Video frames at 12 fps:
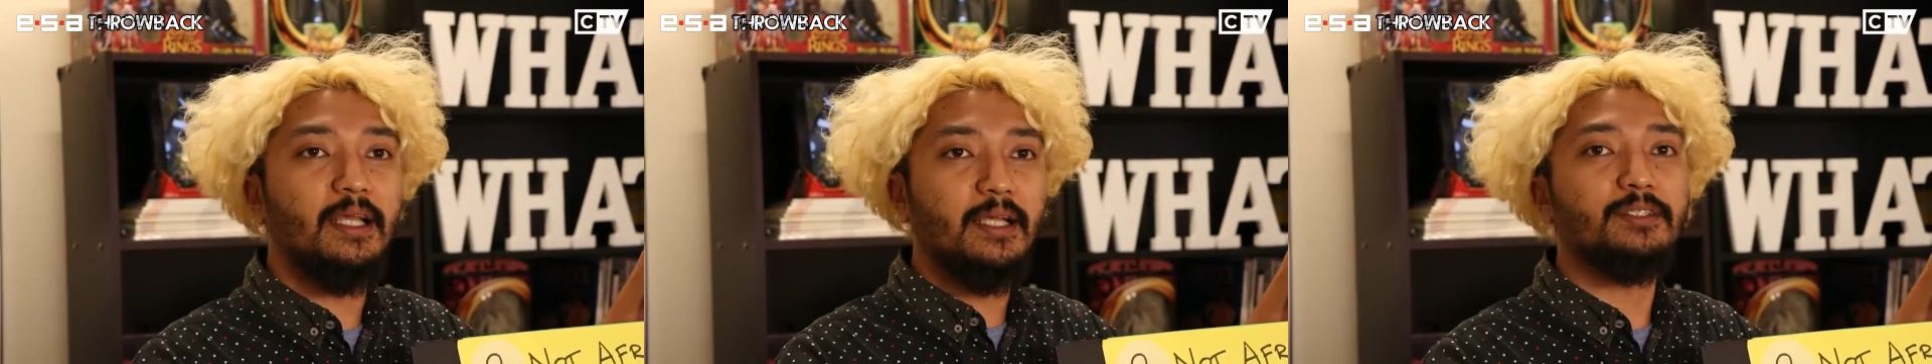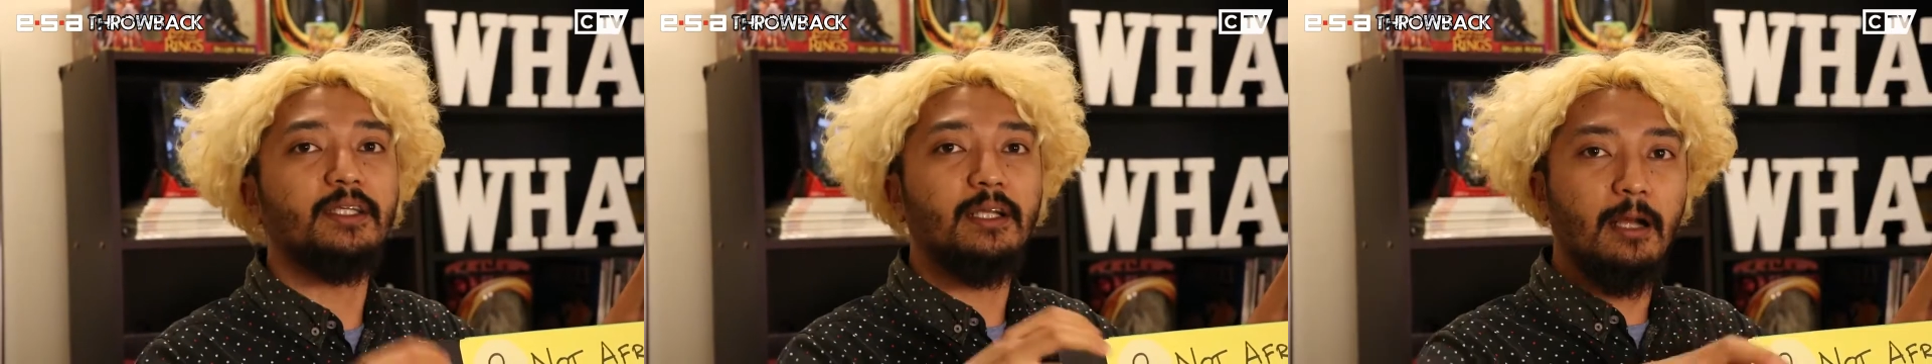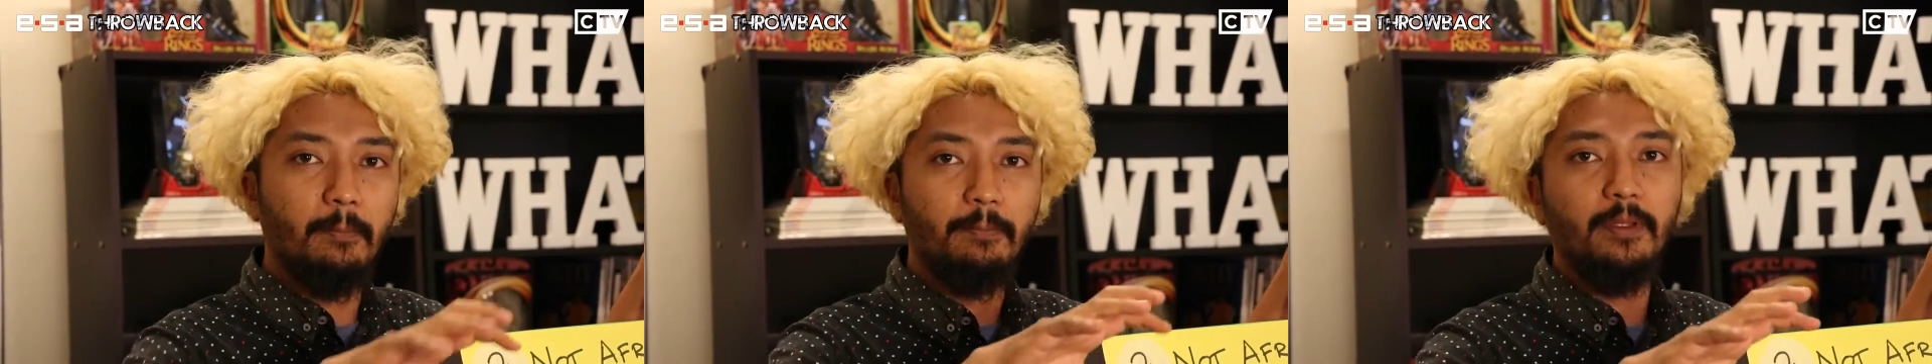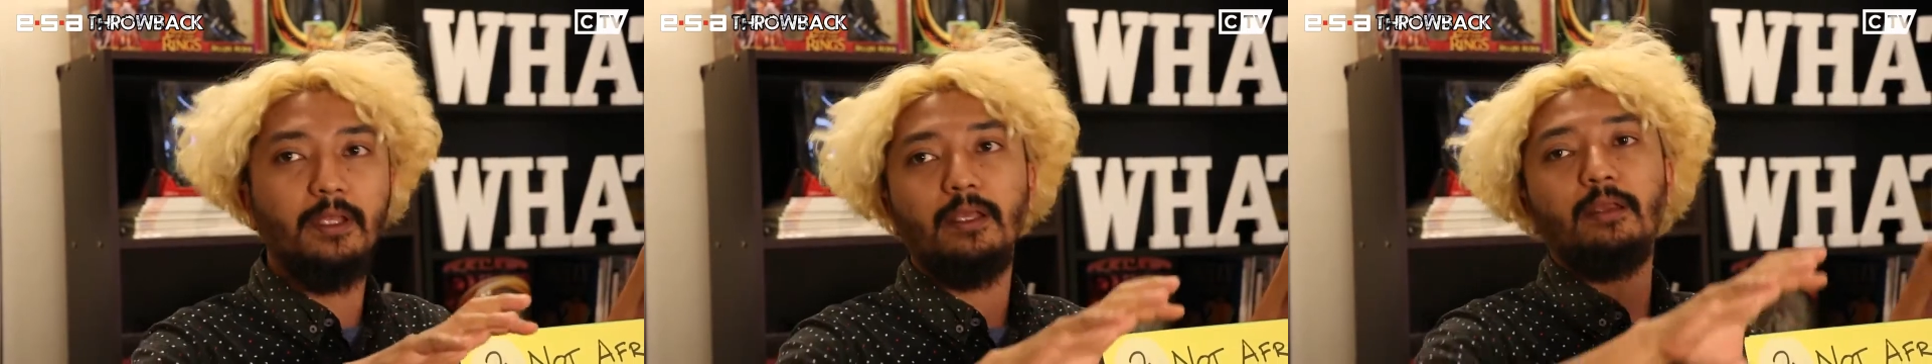as a
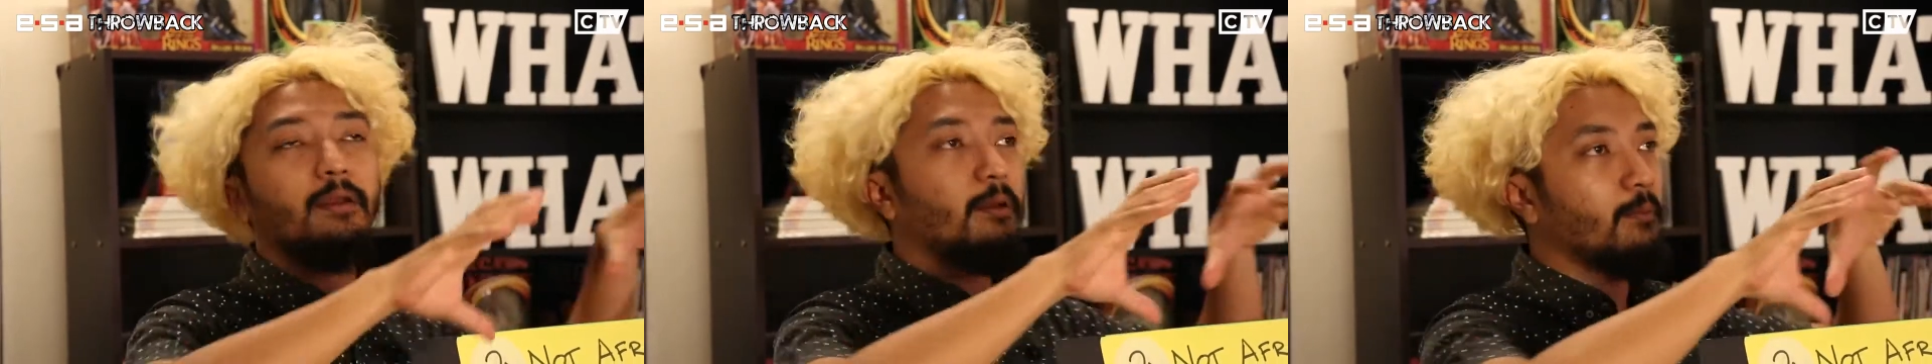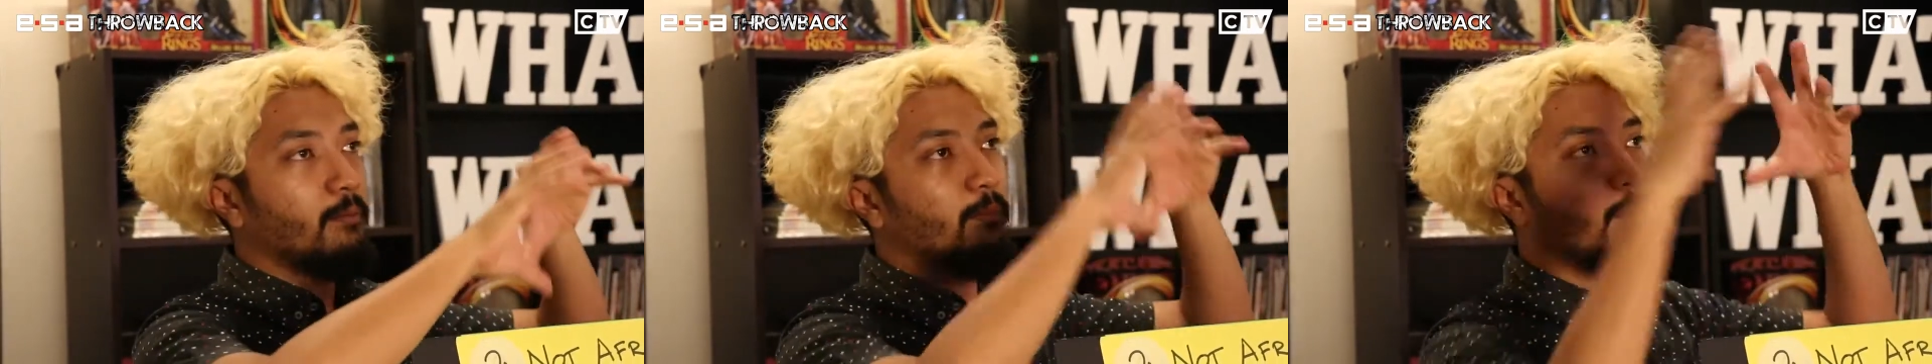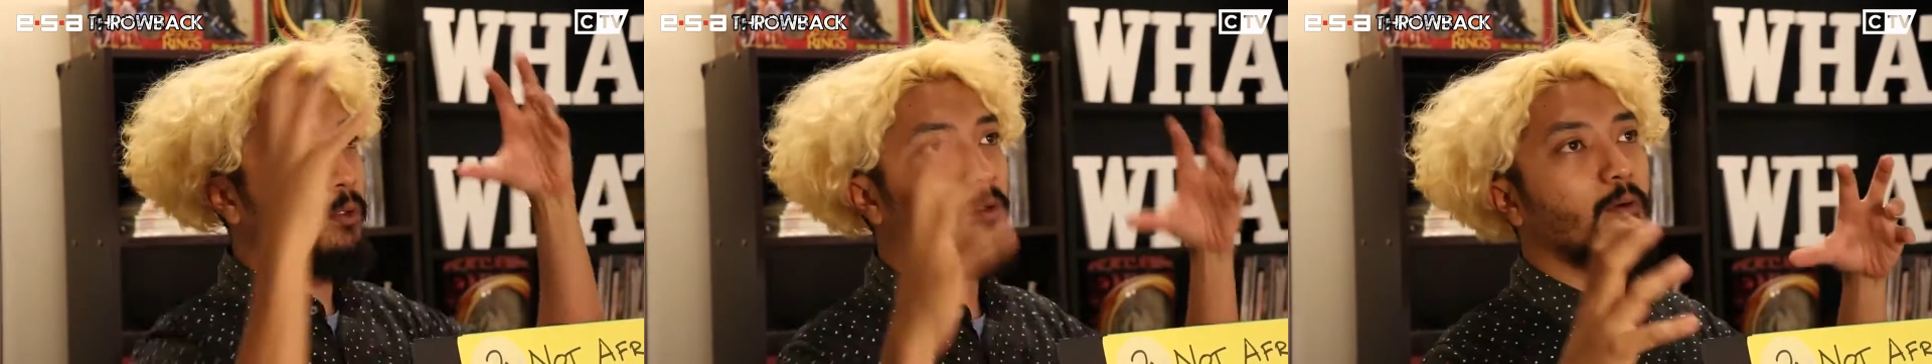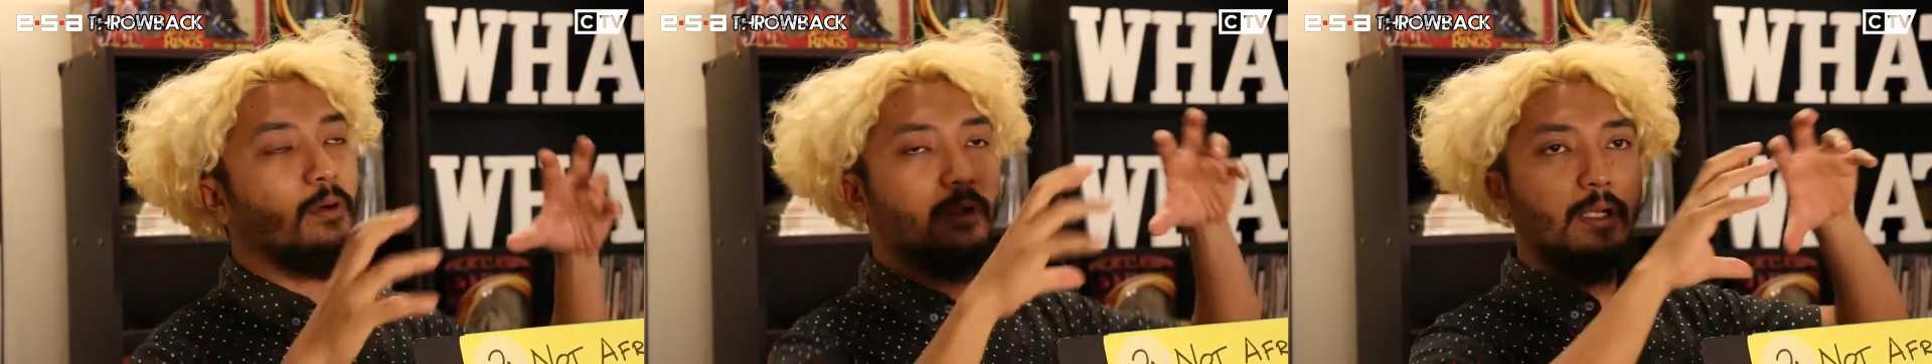company motto
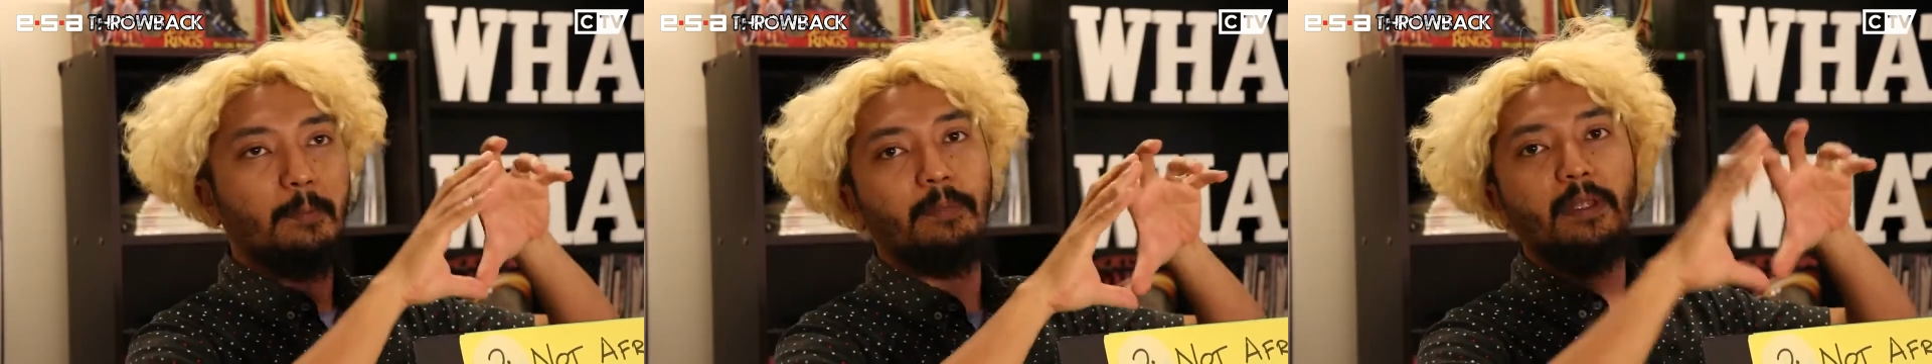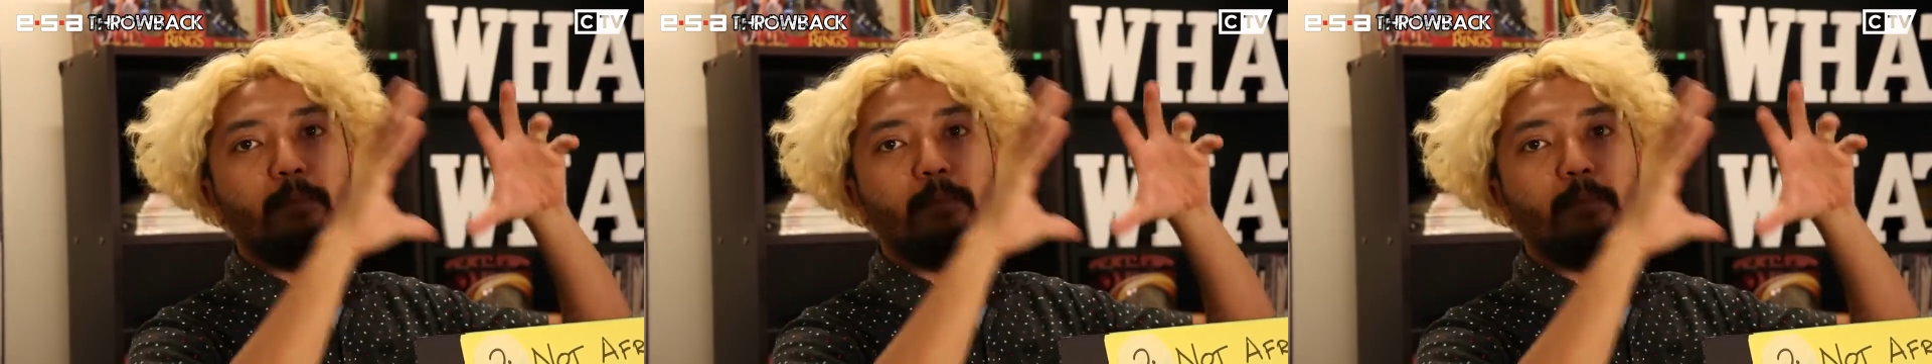or company